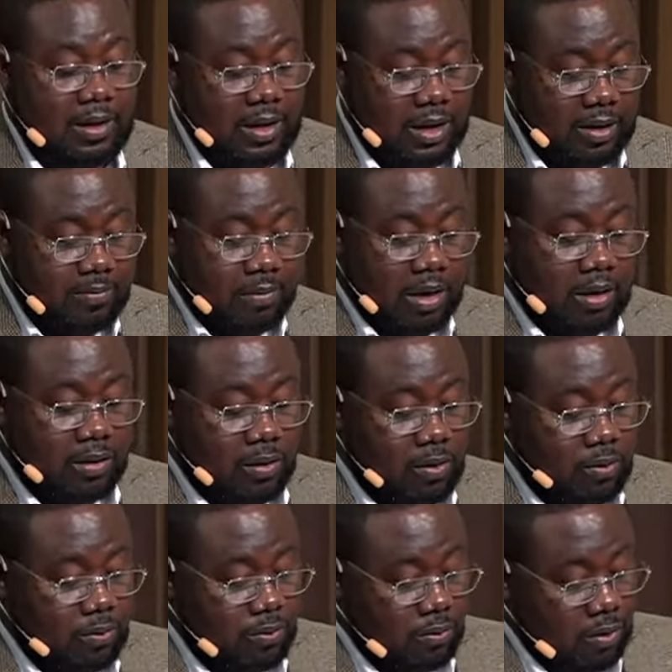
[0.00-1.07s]
In
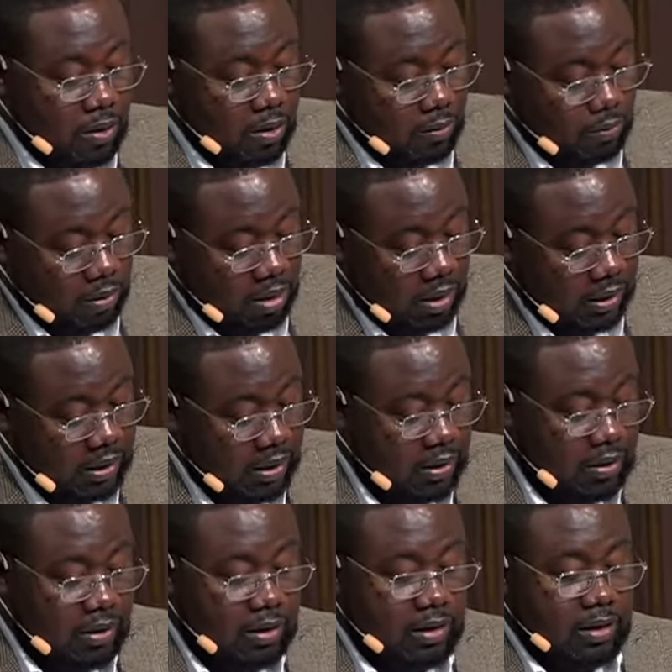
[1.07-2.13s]
Matthew, Mark,
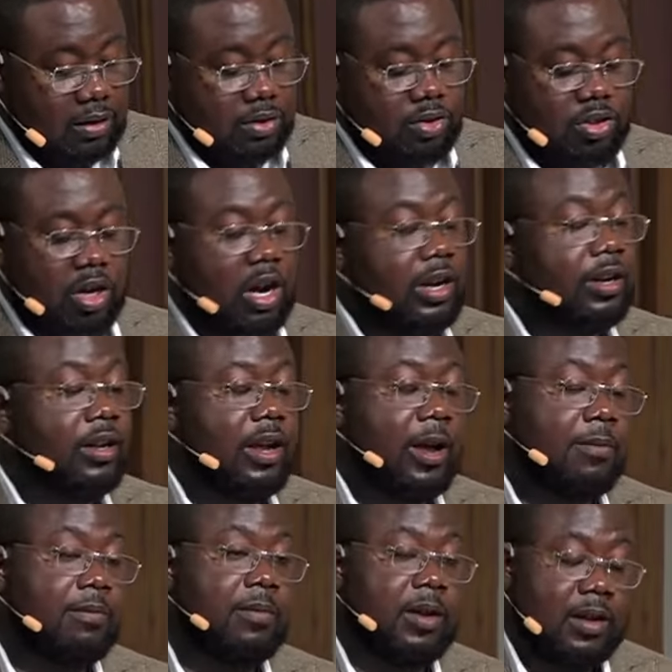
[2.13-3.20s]
John, and